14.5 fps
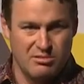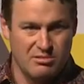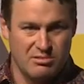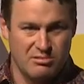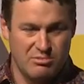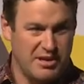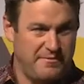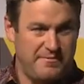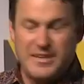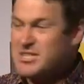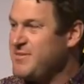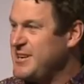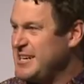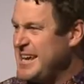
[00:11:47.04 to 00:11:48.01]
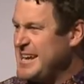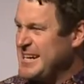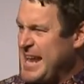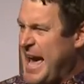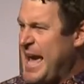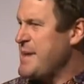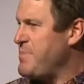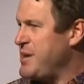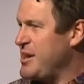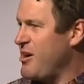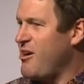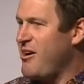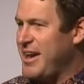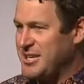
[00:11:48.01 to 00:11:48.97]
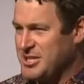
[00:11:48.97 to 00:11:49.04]
We effectively need an
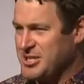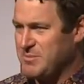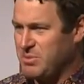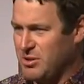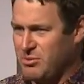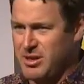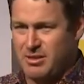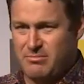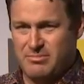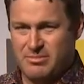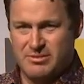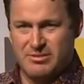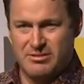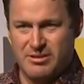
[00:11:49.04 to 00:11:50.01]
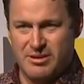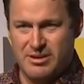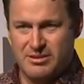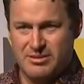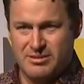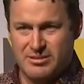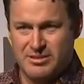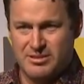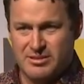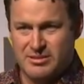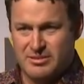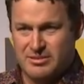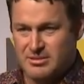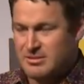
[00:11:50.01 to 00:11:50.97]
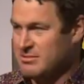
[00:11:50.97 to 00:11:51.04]
API to deploy them. Right?
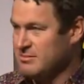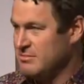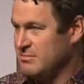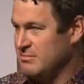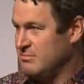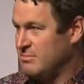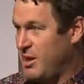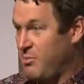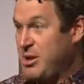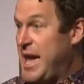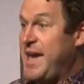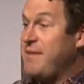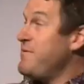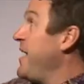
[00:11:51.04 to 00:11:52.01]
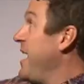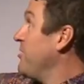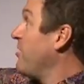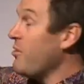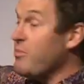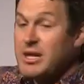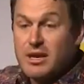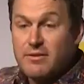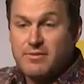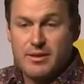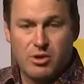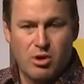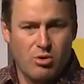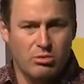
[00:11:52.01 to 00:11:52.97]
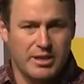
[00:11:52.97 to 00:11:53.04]
And we have that, right? We give them
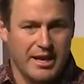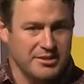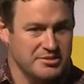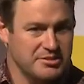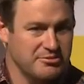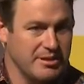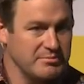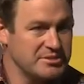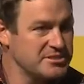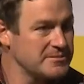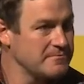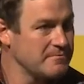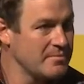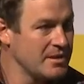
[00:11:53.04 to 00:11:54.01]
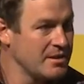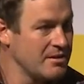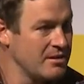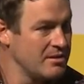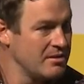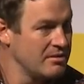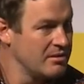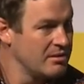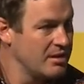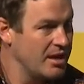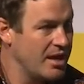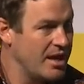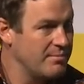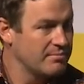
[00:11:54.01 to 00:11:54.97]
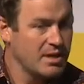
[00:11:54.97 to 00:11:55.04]
call down scripts.
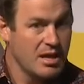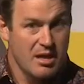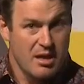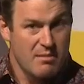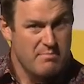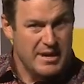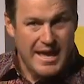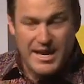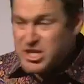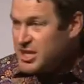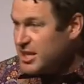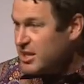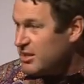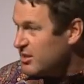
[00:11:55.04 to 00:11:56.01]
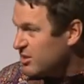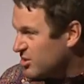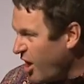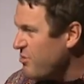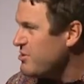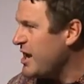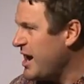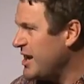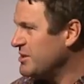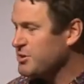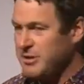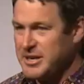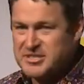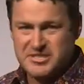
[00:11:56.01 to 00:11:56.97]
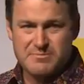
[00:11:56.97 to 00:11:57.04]
But actually, don't
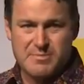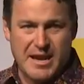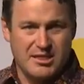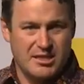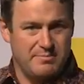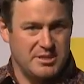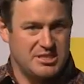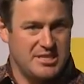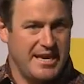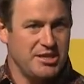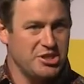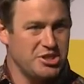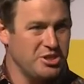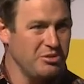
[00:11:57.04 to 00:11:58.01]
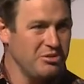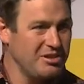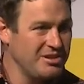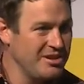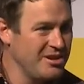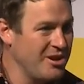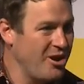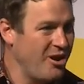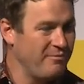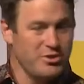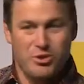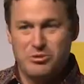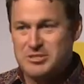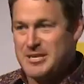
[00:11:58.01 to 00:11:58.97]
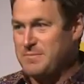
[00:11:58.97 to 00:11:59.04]
underestimate the potential of
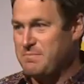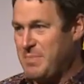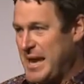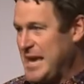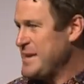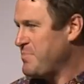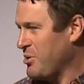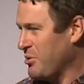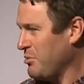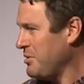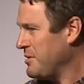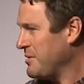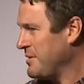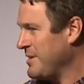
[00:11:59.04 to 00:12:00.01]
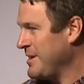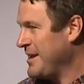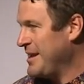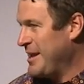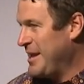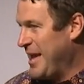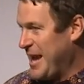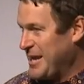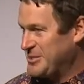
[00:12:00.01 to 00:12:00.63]
using people as an